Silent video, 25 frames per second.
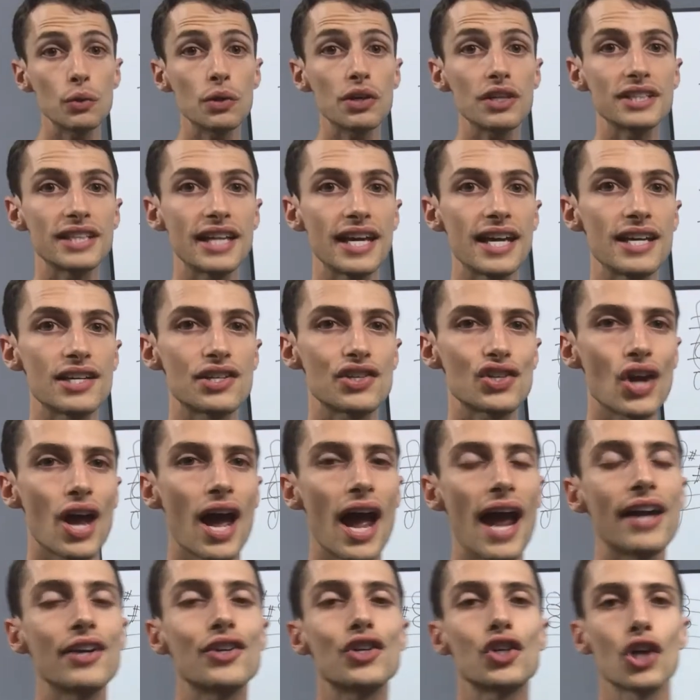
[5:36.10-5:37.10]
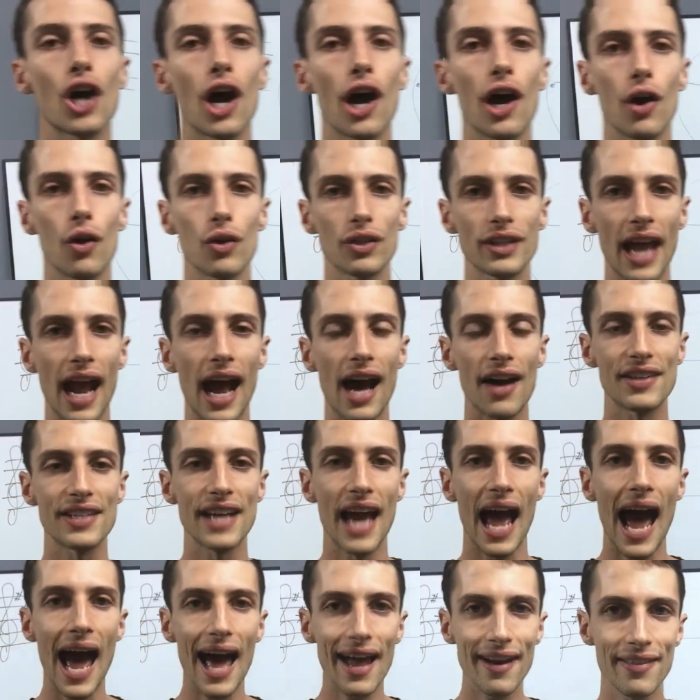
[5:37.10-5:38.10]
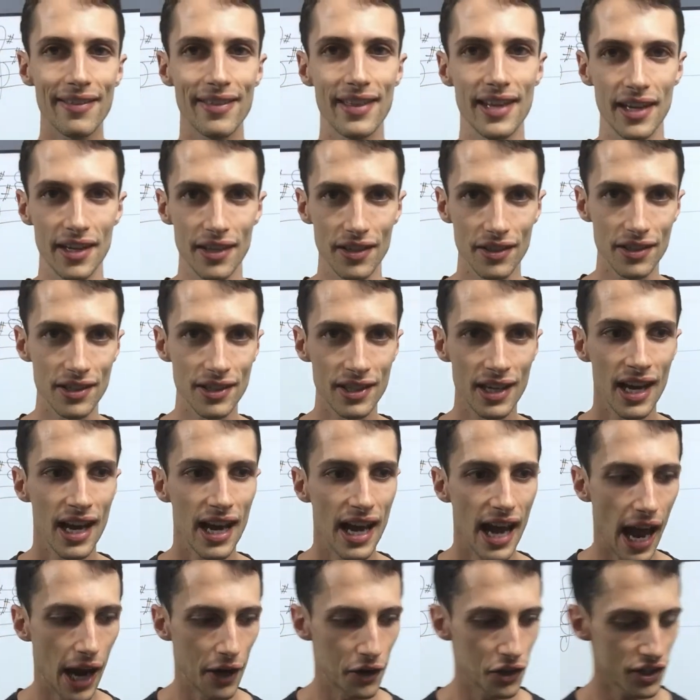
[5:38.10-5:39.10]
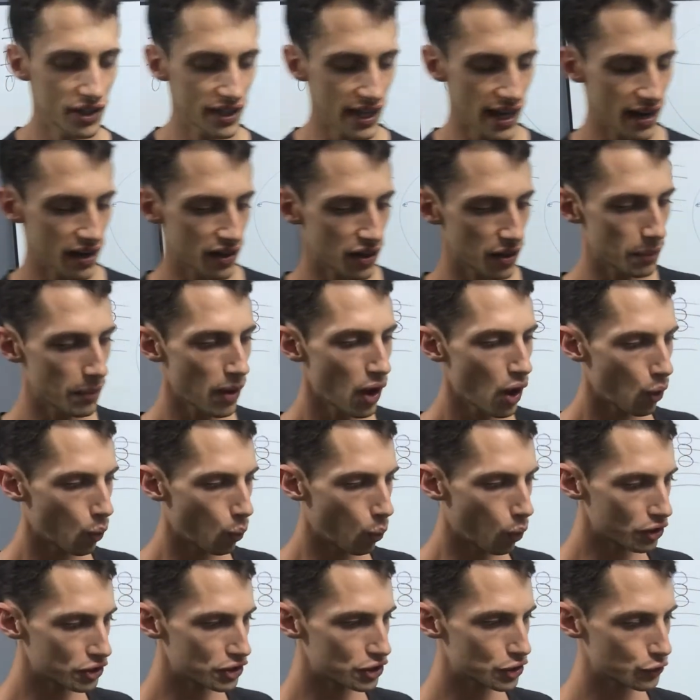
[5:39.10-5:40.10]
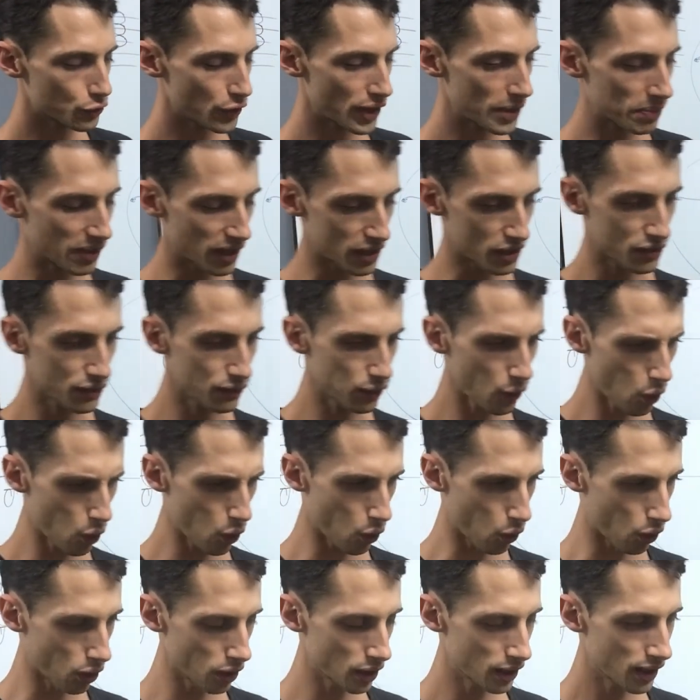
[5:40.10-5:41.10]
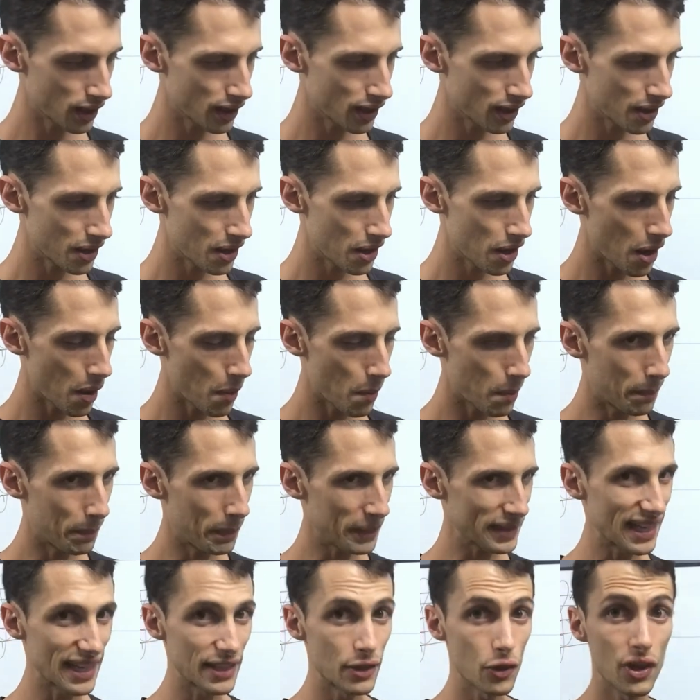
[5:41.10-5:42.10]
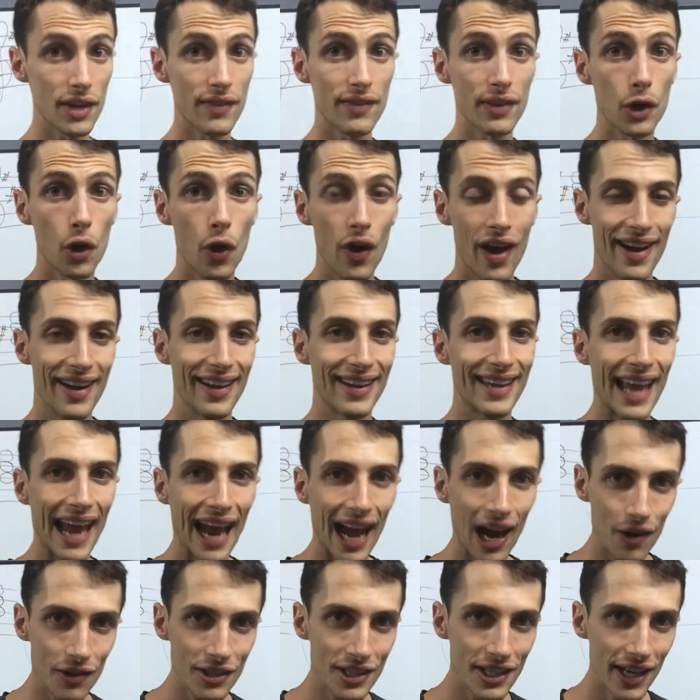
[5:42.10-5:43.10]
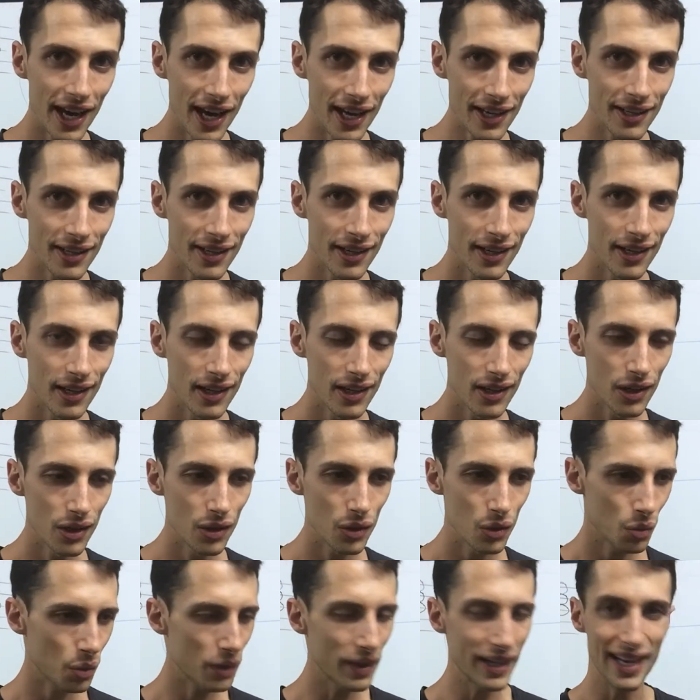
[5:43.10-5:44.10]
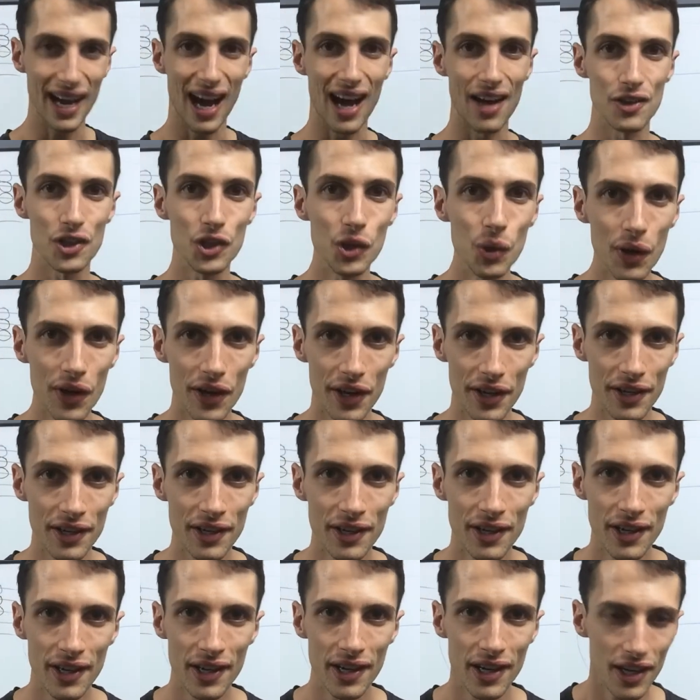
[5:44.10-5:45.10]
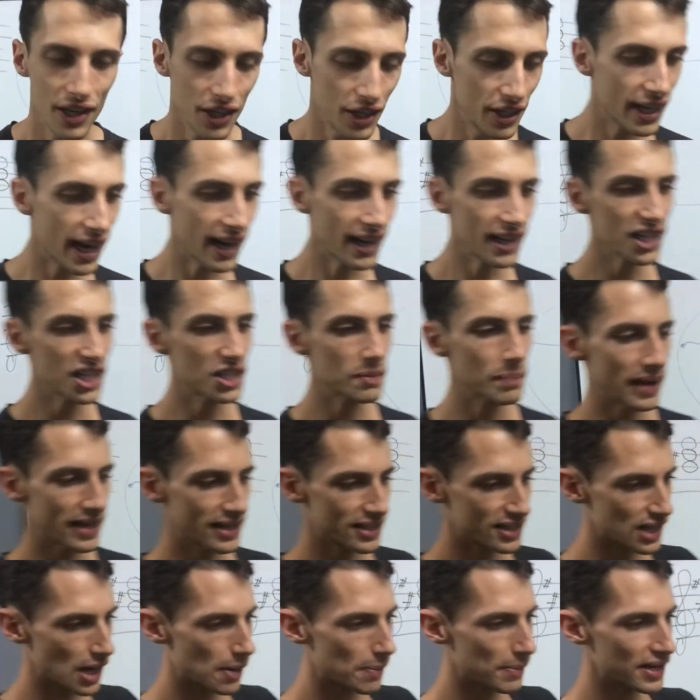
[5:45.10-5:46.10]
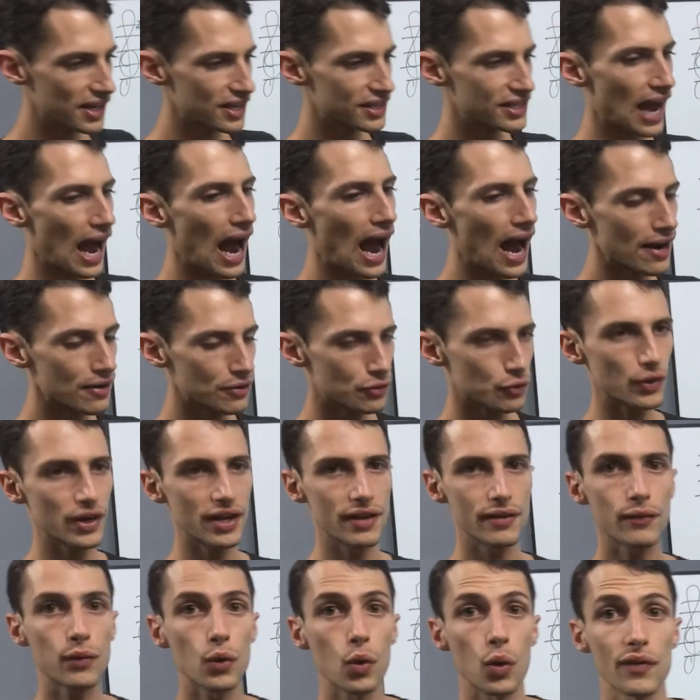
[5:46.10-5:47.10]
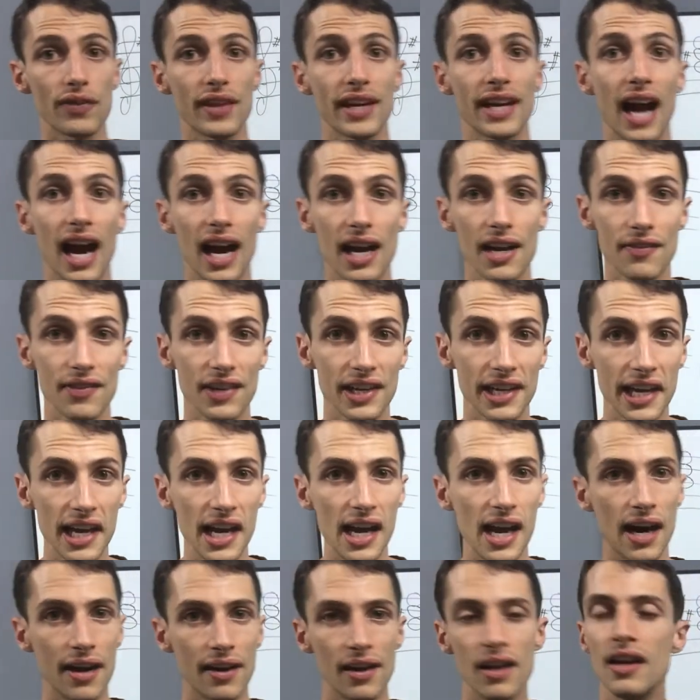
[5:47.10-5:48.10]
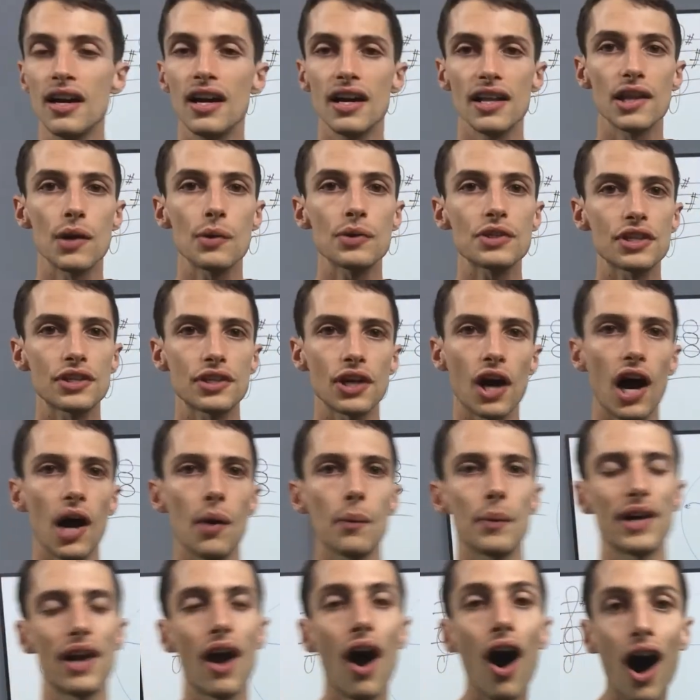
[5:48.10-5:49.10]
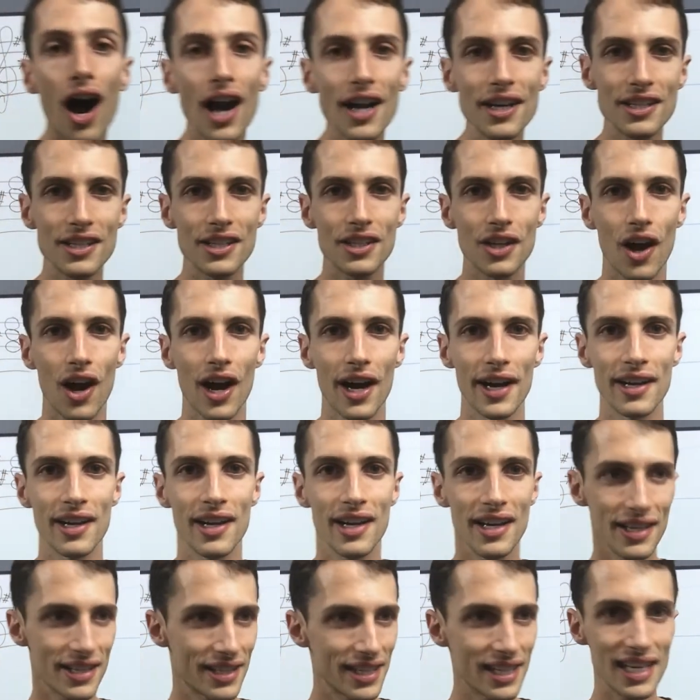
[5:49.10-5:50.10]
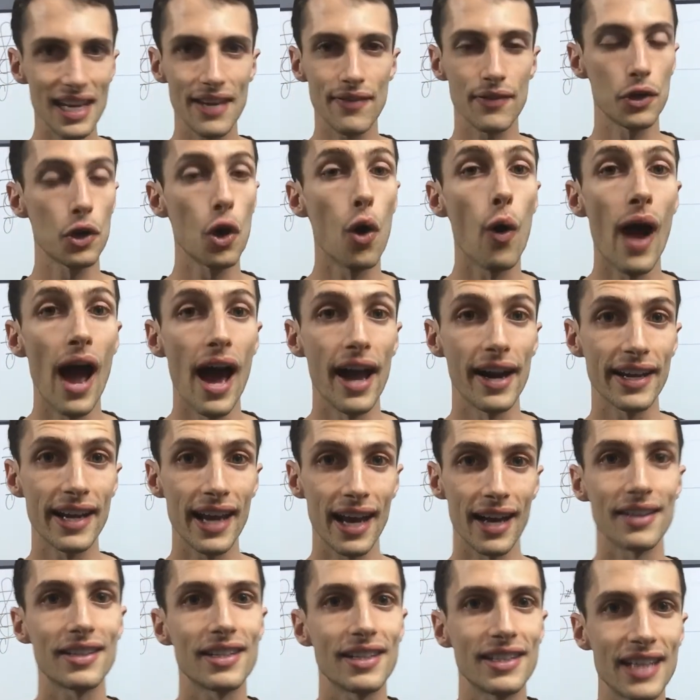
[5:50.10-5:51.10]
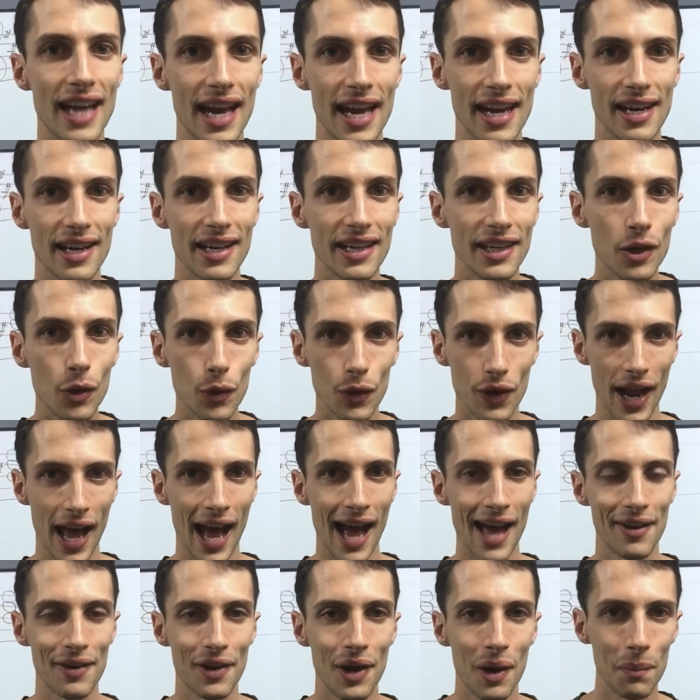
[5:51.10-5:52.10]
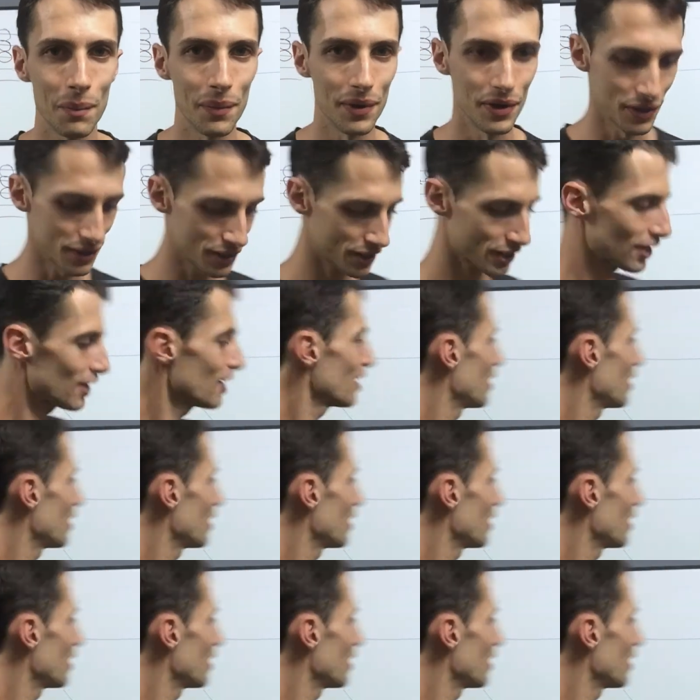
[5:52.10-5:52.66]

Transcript: you want to teach a child how to add things and you say to them, what's 3 plus 4, but they don't even know how to count yet, well, they can't do it. You can't expect somebody to add 3 and 4 if they can't even count. There was a time when Einstein didn't even know how to count to 10 and he couldn't add numbers.